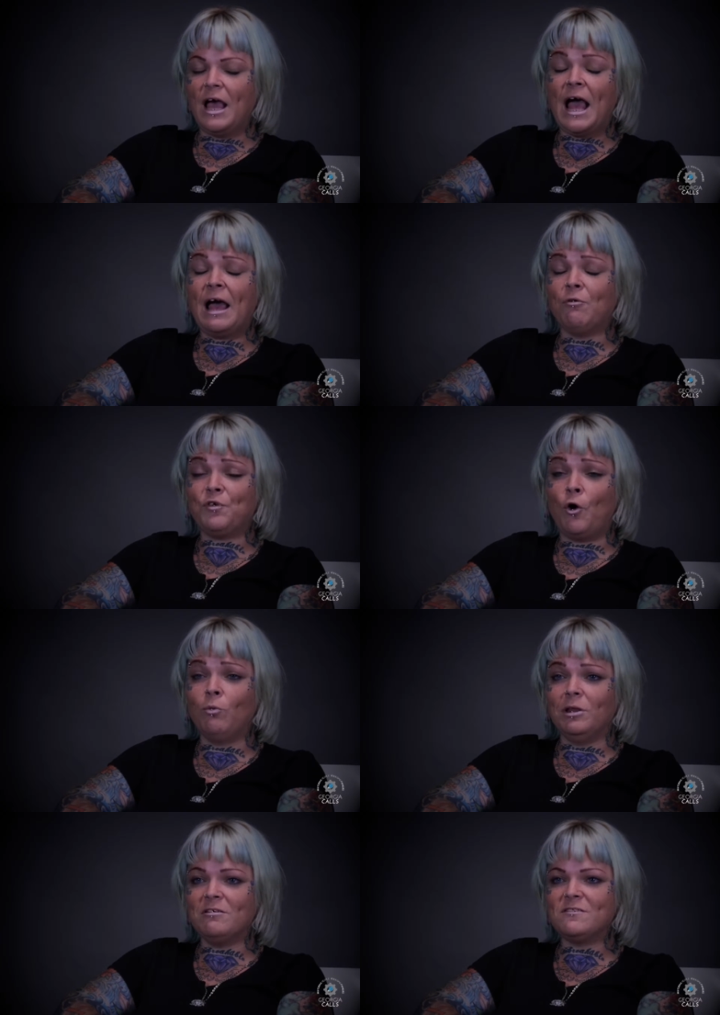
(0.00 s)
I was
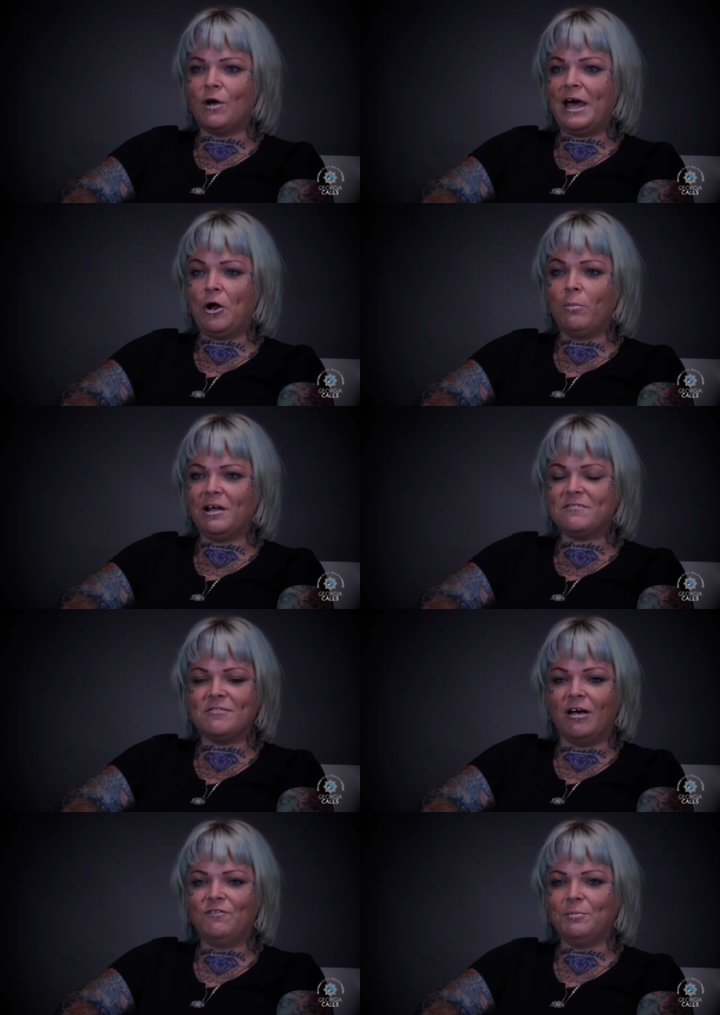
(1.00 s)
homeless, so I had all my
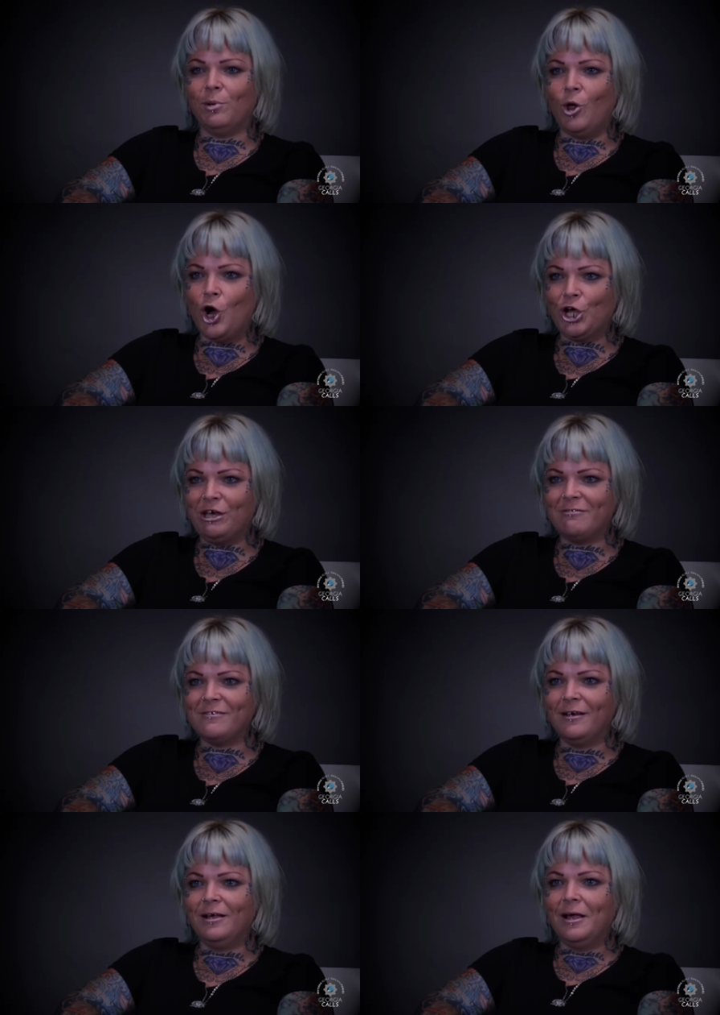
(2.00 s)
stuff and belongings